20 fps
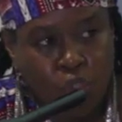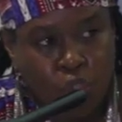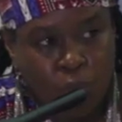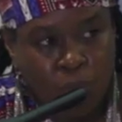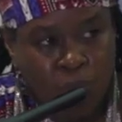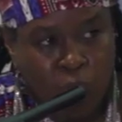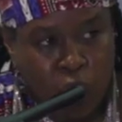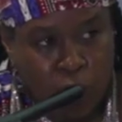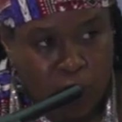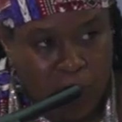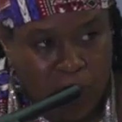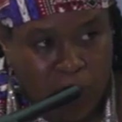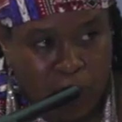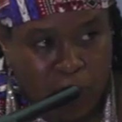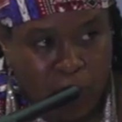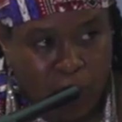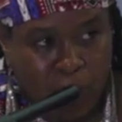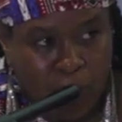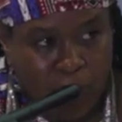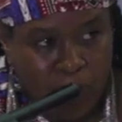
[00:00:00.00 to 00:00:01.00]
Jewish
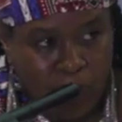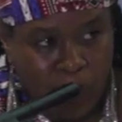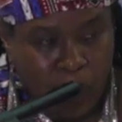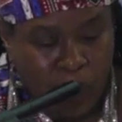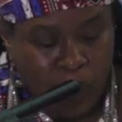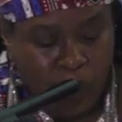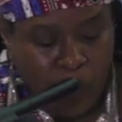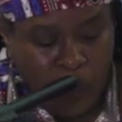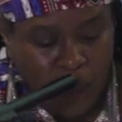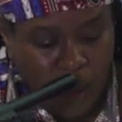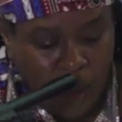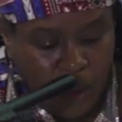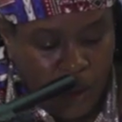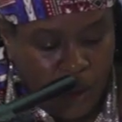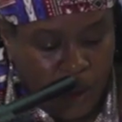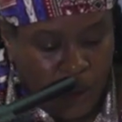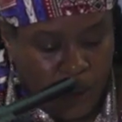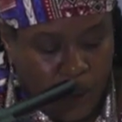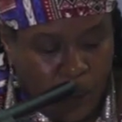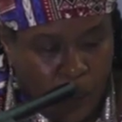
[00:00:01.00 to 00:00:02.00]
people
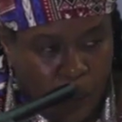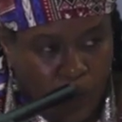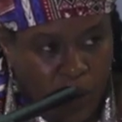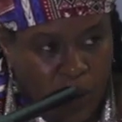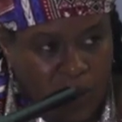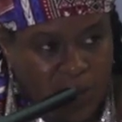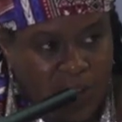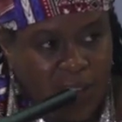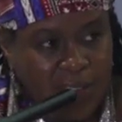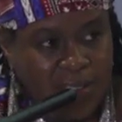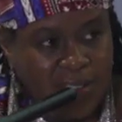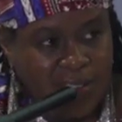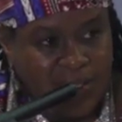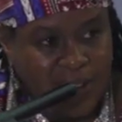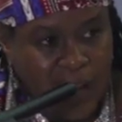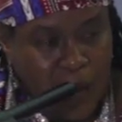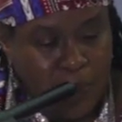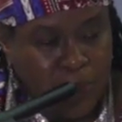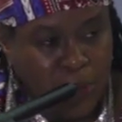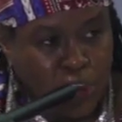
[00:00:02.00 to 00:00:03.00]
was
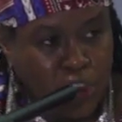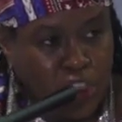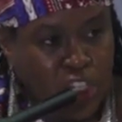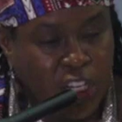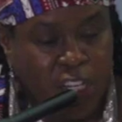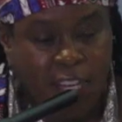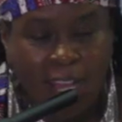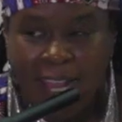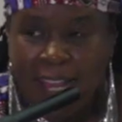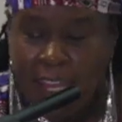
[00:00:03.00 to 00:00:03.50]
establishing